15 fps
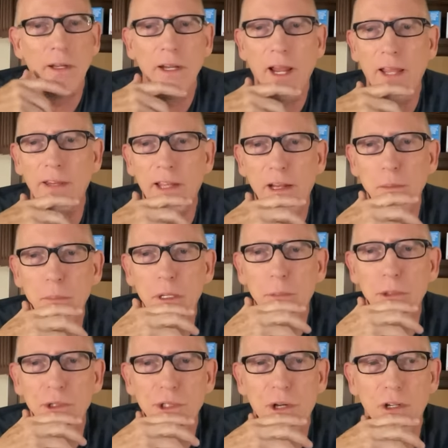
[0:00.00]
And then
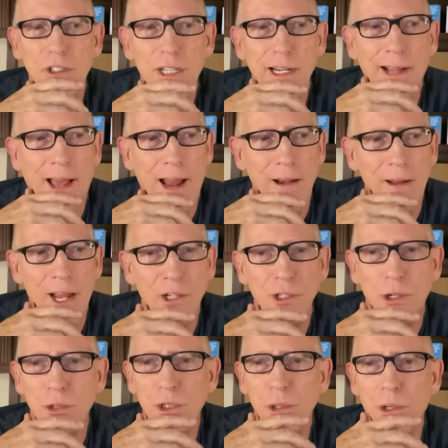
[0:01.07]
people start saying, oh, I'm not
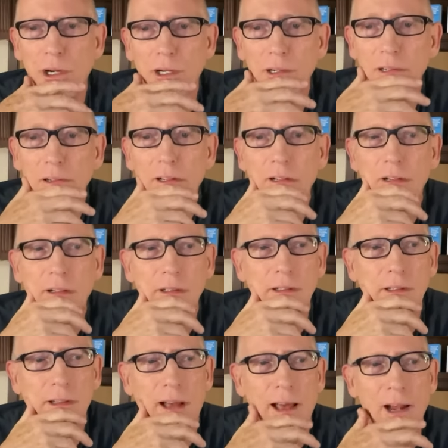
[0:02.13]
so sure.
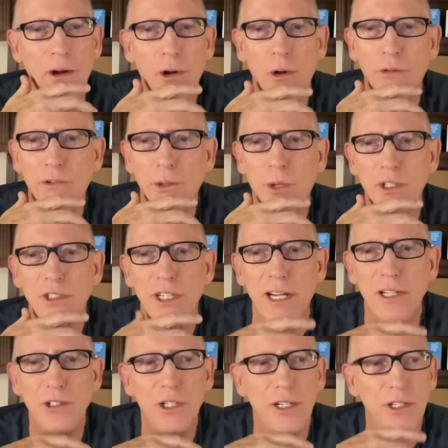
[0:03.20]
I don't know if it was the
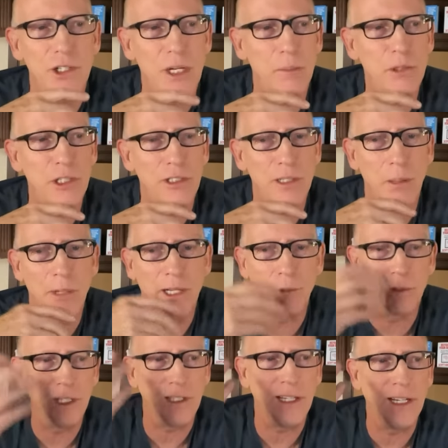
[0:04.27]
ancient Egyptians. I'm like,
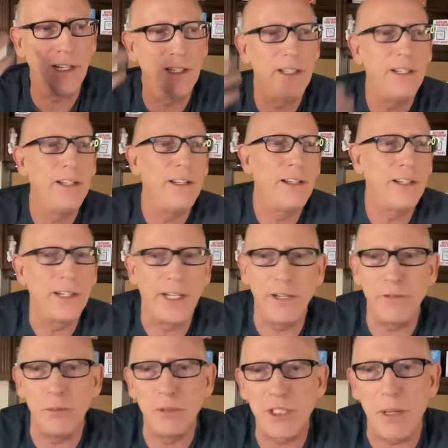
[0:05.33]
really?
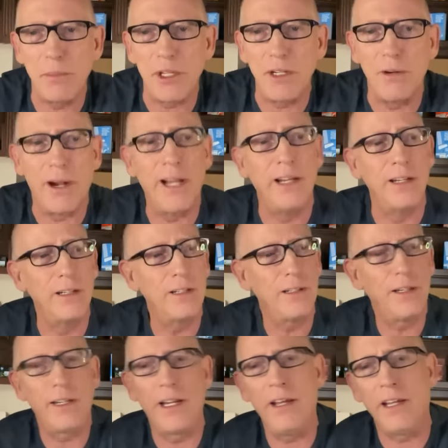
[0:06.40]
Give them something, right?
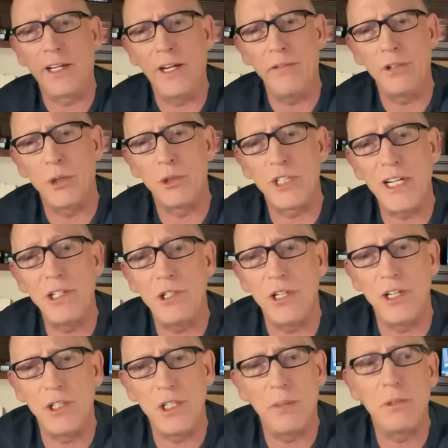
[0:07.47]
Yeah, give those
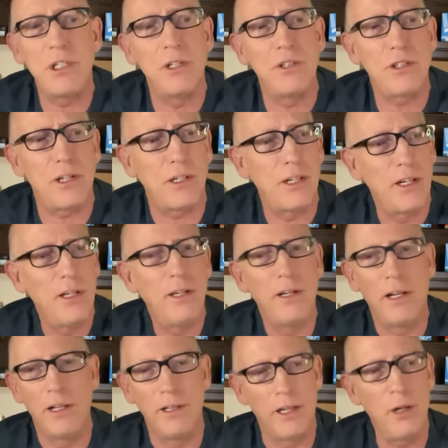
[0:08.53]
ancient Egyptians a
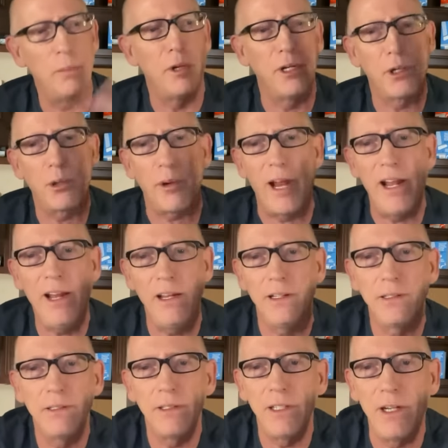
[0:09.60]
little bit of credit.
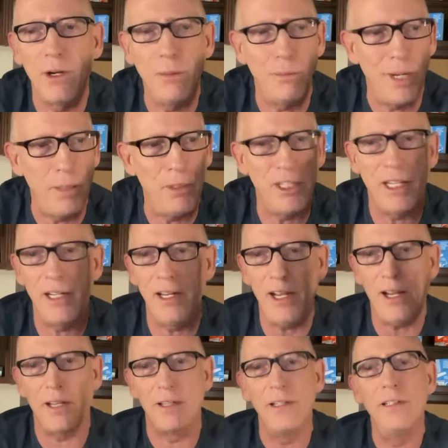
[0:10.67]
You know, maybe they
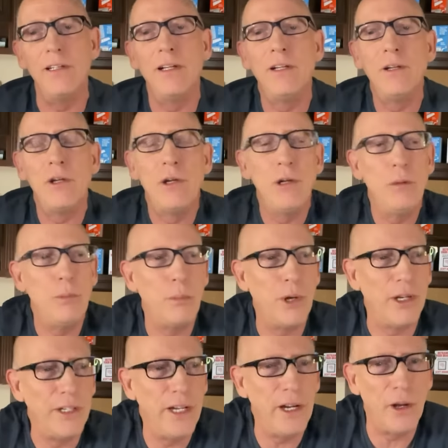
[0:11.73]
did.
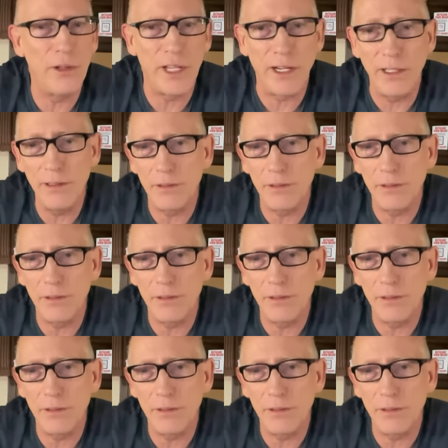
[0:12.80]
But, you know, there